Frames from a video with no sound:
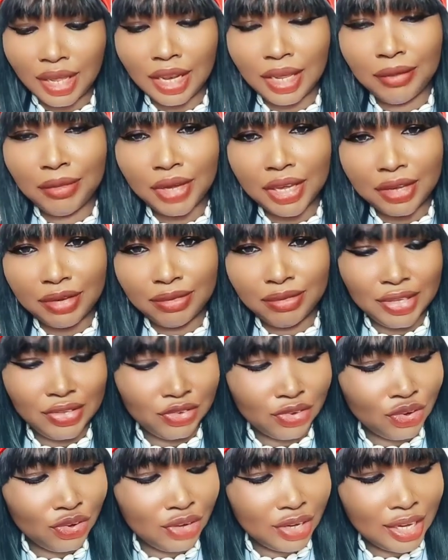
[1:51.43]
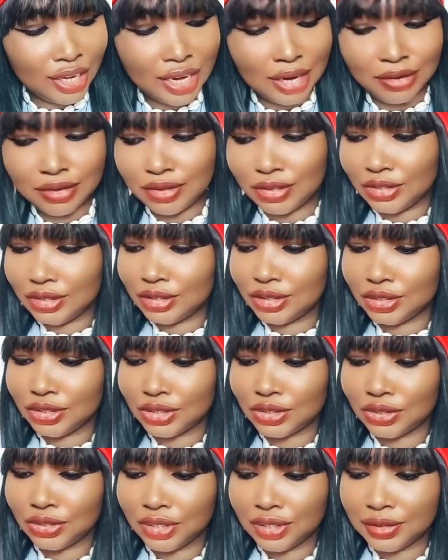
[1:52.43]
let me keep this oil. I'm going to
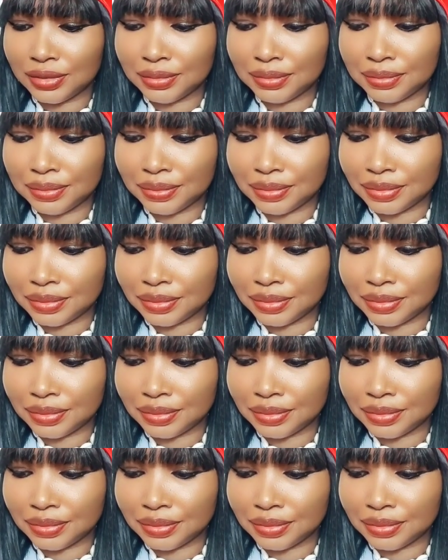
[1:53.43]
show you.